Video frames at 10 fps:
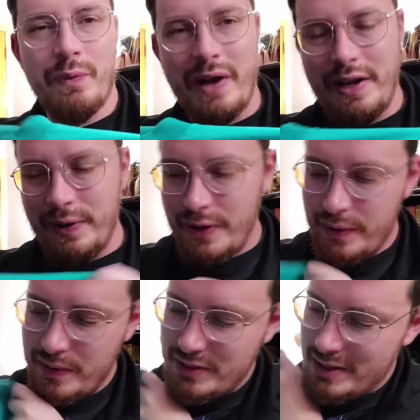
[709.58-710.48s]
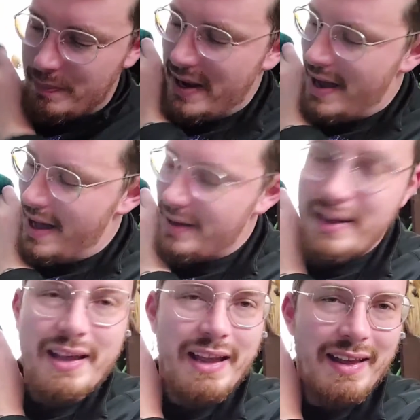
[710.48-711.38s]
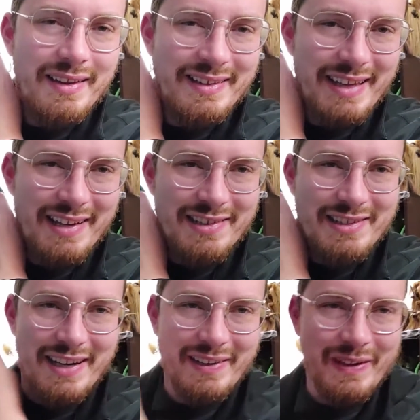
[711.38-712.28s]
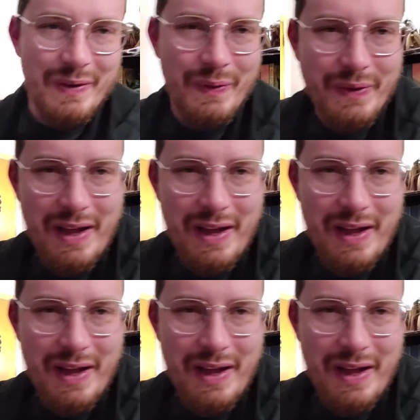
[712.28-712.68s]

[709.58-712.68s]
radio logos in the back. An interesting little